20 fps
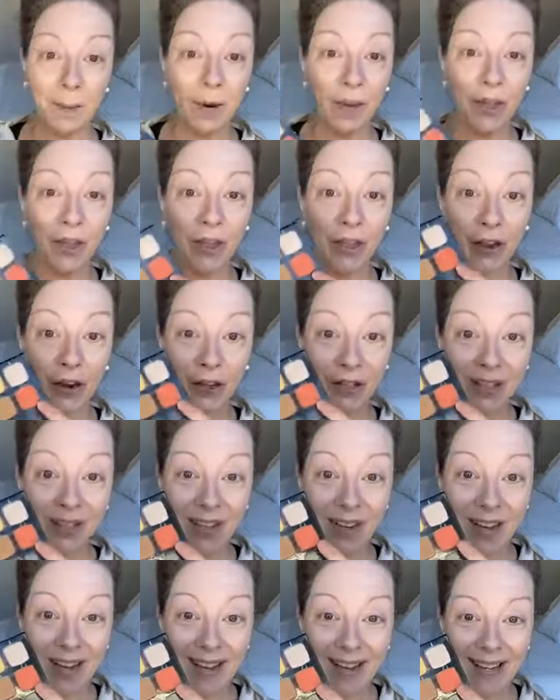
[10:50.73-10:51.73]

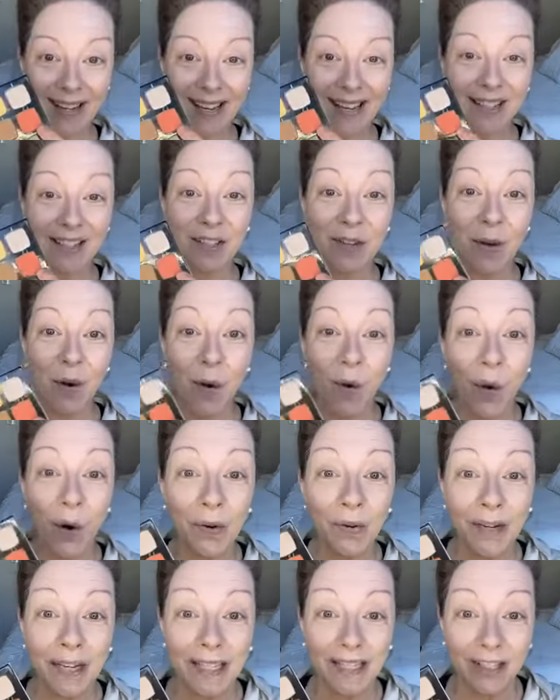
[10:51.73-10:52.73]
13. It's
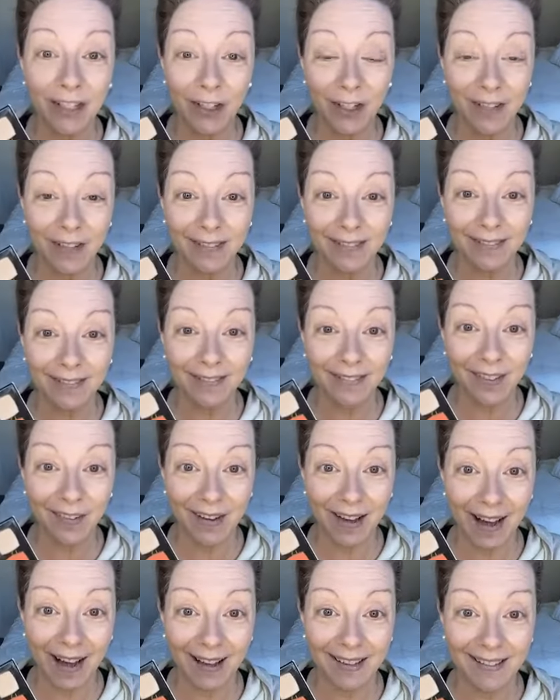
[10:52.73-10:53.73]
orange, you
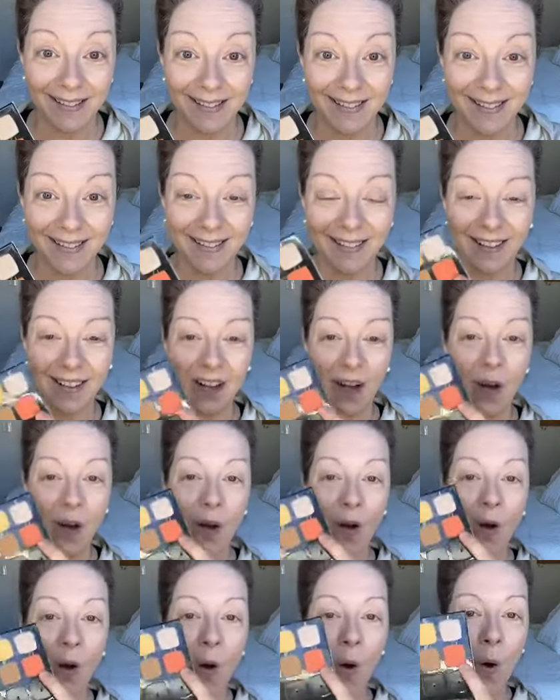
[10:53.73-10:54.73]
guys.
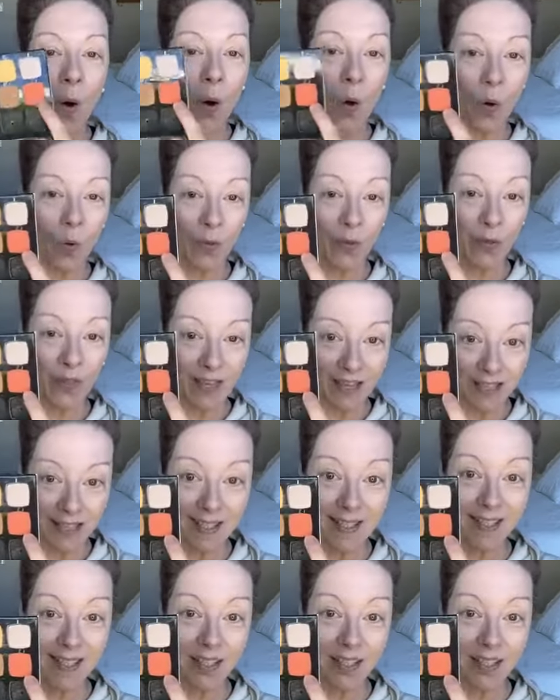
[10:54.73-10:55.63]
This